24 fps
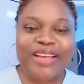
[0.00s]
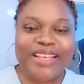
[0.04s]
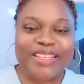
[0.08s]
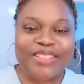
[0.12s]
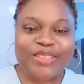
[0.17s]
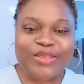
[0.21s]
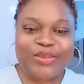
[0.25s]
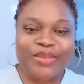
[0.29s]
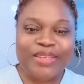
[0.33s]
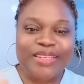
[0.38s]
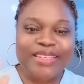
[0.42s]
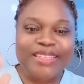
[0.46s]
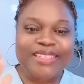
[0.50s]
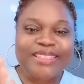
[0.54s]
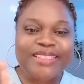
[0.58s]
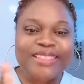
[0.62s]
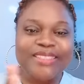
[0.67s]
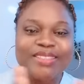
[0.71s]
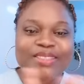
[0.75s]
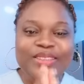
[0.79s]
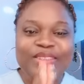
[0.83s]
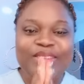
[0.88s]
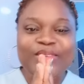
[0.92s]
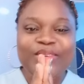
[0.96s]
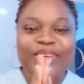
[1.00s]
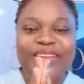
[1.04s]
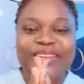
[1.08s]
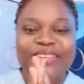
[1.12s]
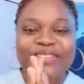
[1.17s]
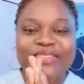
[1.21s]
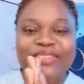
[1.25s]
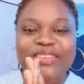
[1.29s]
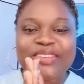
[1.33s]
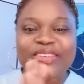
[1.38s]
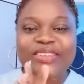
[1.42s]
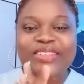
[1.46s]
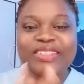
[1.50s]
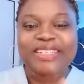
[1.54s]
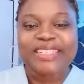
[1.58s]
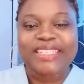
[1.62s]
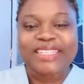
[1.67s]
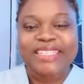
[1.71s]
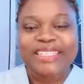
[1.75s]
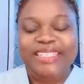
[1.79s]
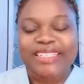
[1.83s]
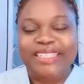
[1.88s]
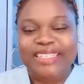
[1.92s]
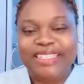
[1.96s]
as we listen to the word of God
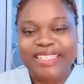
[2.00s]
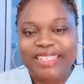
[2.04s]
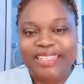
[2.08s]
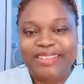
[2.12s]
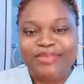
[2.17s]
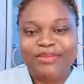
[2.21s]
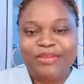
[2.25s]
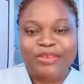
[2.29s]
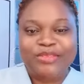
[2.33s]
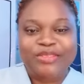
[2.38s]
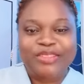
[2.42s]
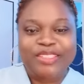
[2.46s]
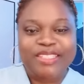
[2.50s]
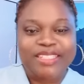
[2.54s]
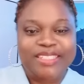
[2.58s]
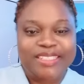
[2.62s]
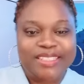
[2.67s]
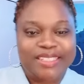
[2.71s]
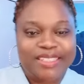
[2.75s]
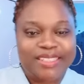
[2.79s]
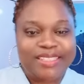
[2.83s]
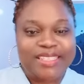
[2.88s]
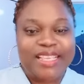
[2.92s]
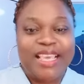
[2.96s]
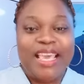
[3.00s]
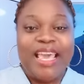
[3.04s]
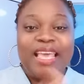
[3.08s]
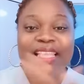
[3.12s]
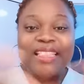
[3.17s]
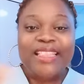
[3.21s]
in the name of Jesus.